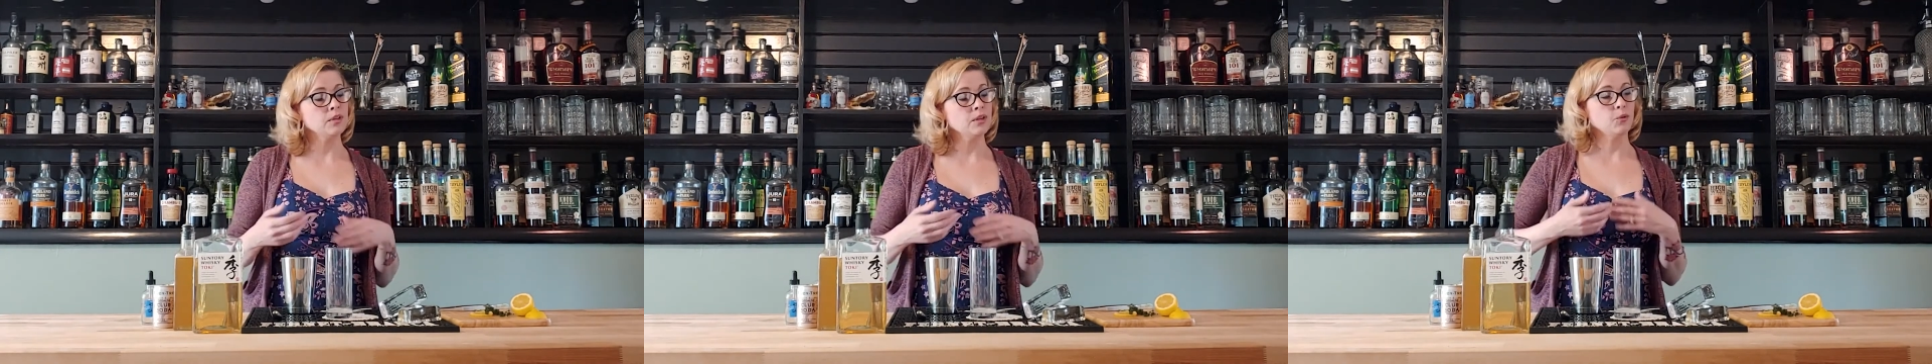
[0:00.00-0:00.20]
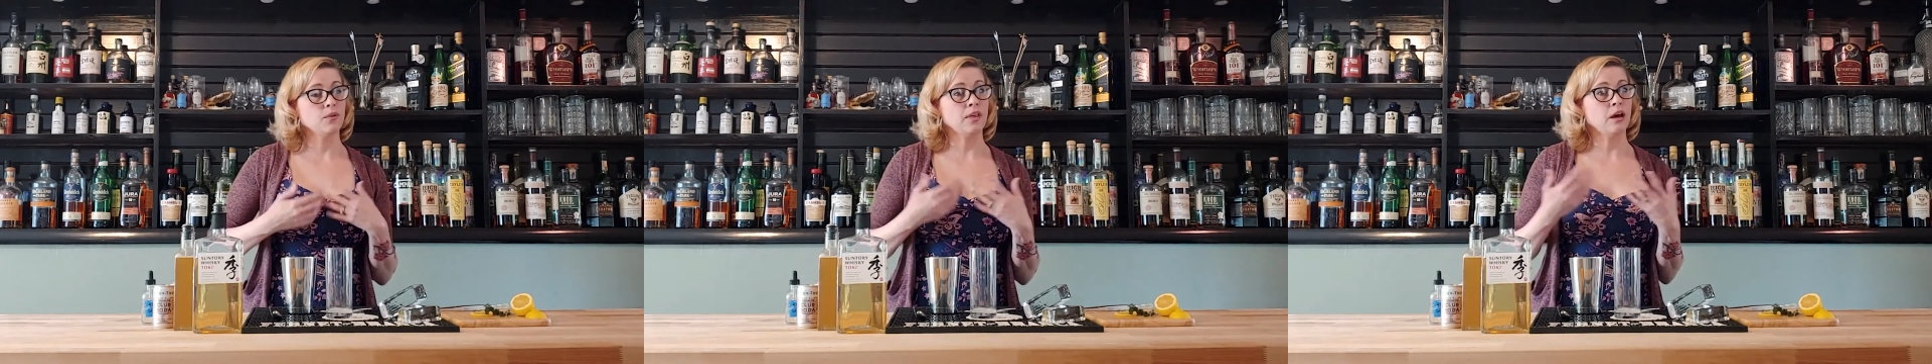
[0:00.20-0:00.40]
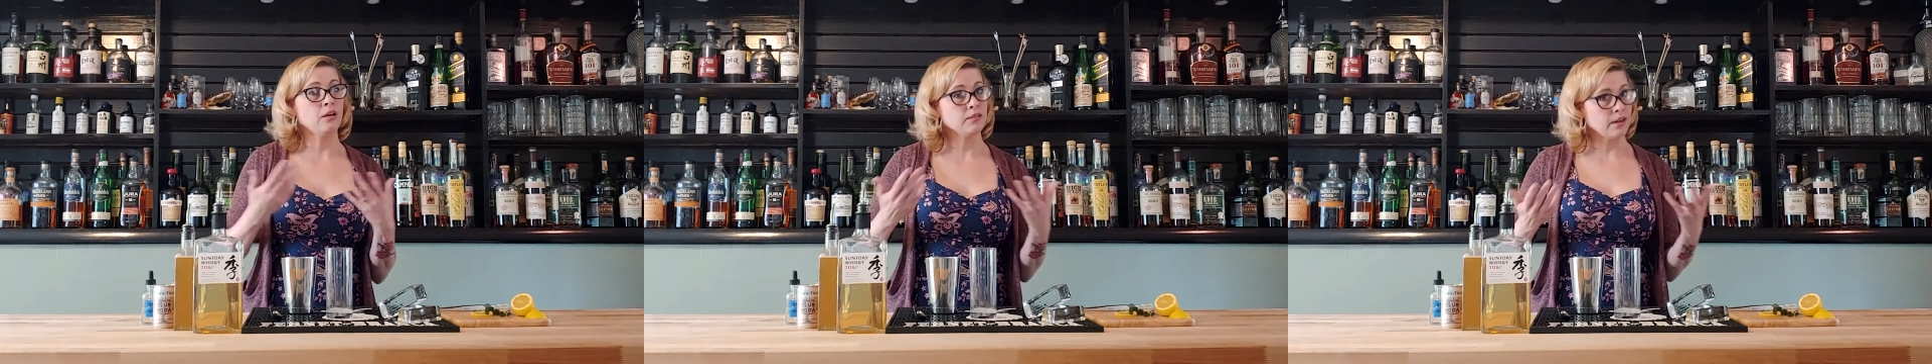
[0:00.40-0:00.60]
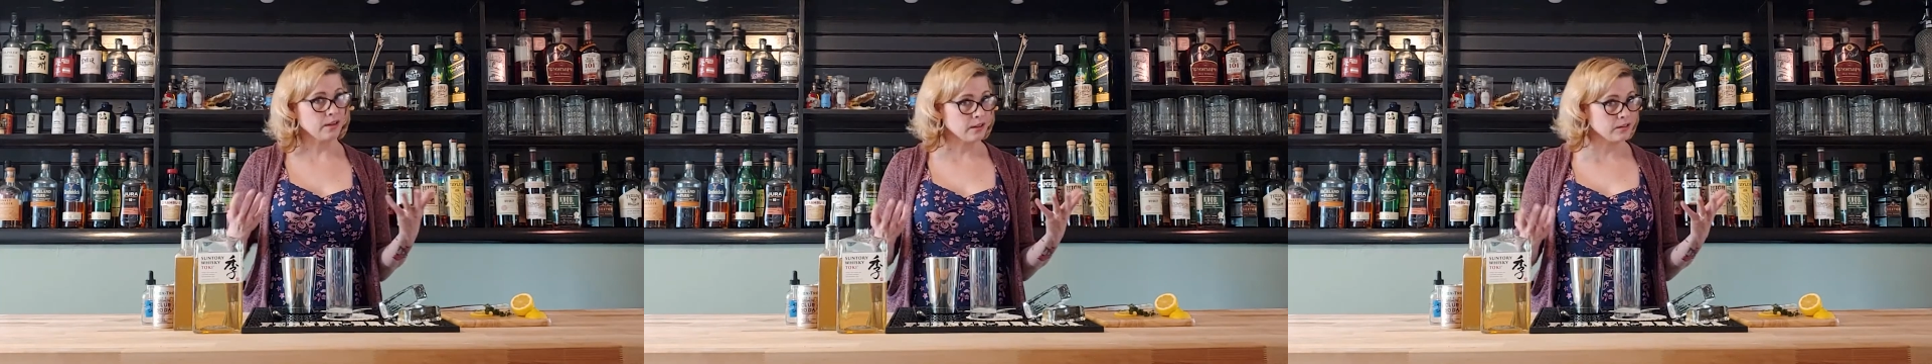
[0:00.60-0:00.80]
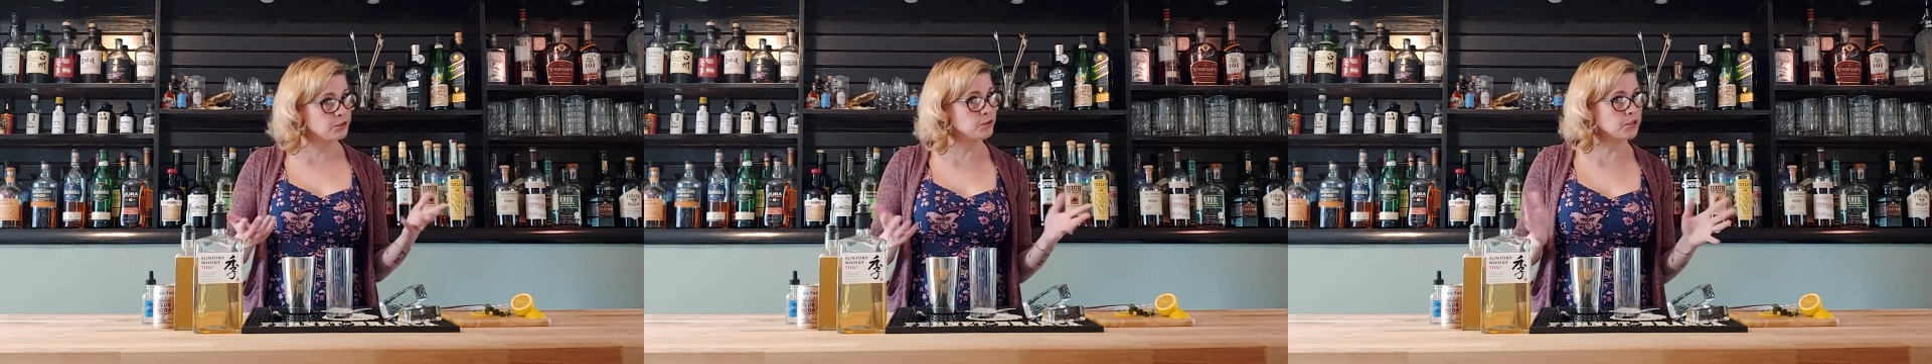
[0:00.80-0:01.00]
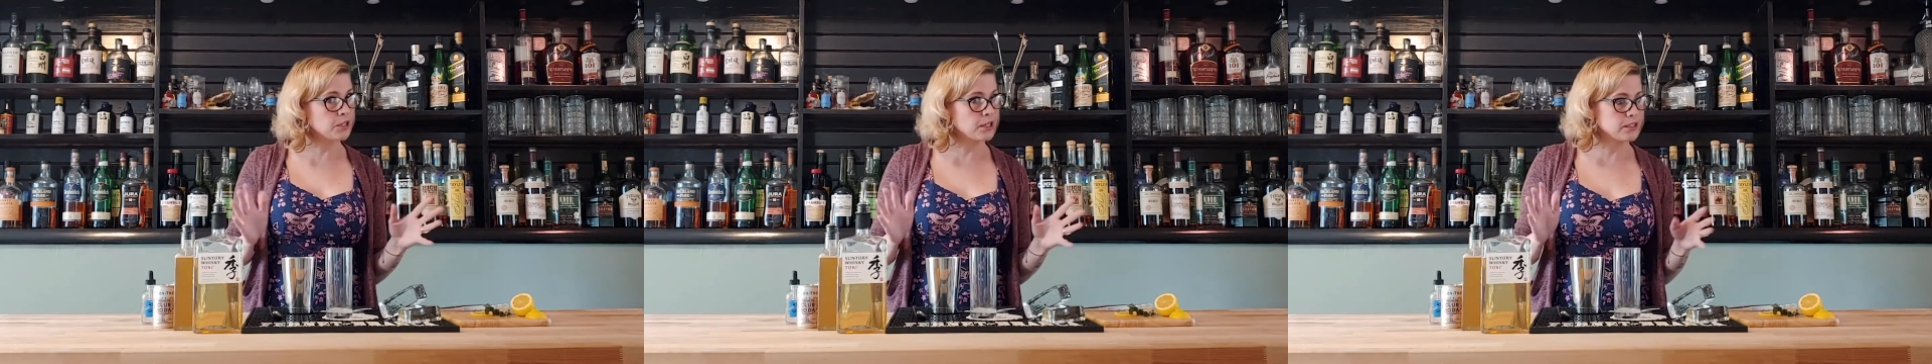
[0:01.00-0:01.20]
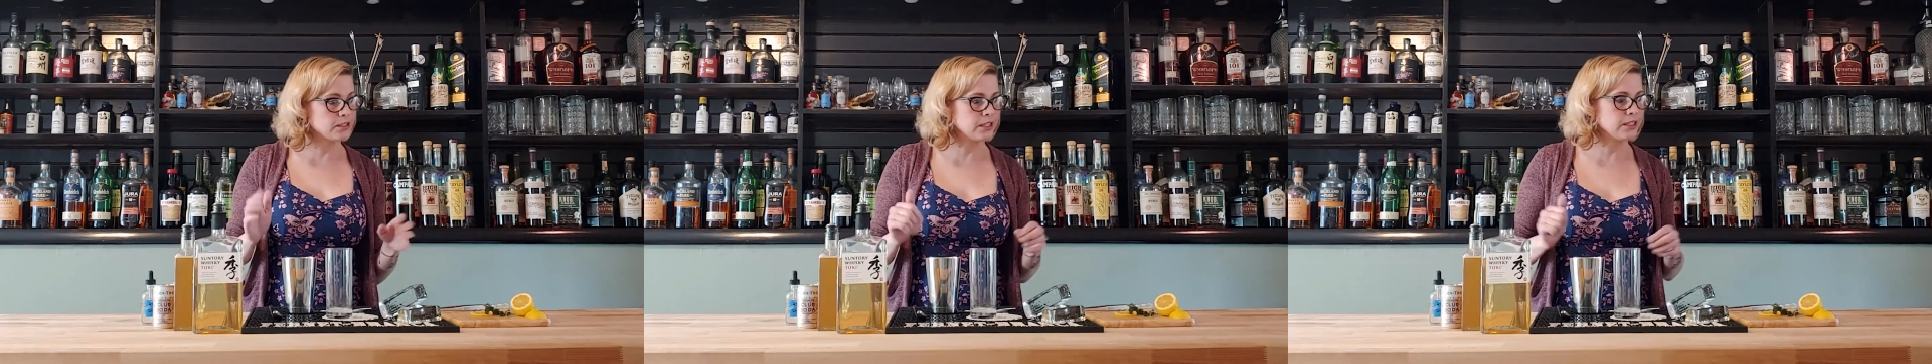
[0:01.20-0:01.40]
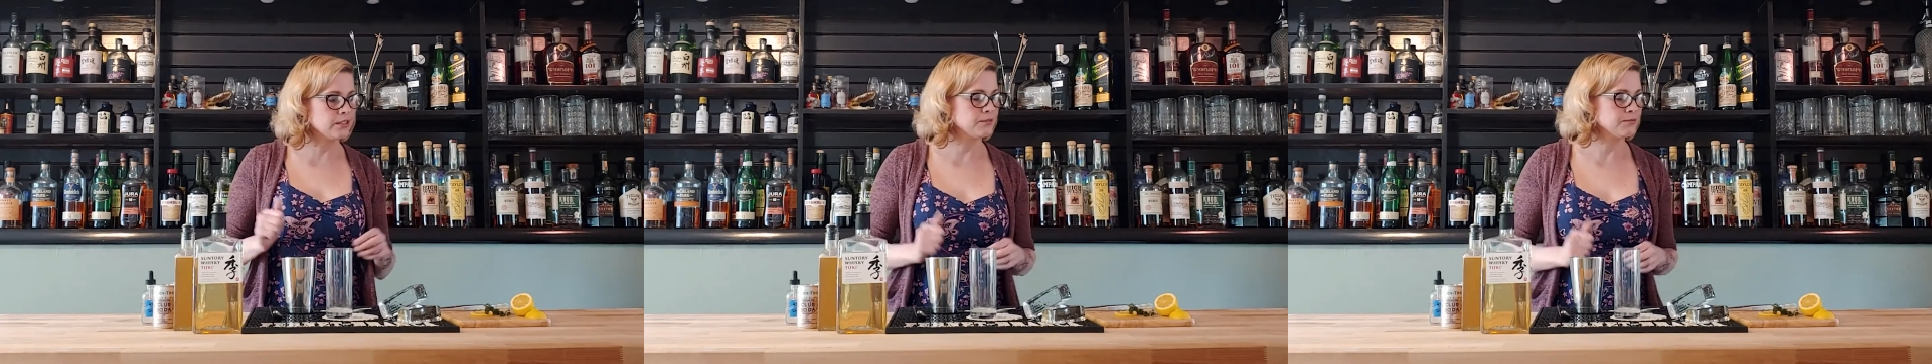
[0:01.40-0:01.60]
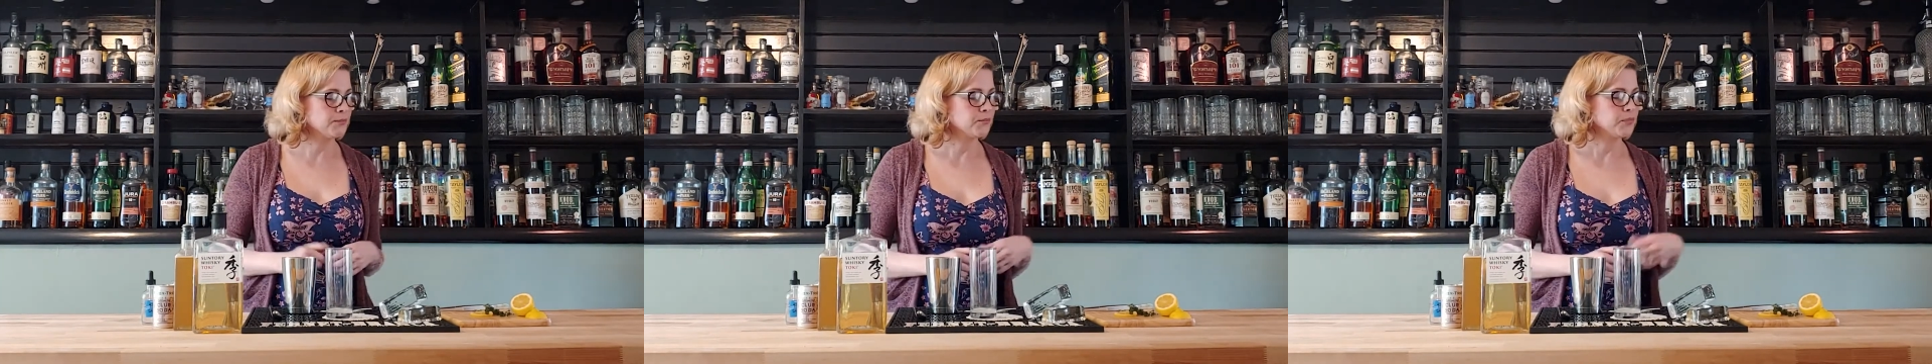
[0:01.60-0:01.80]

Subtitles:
without getting too crazy.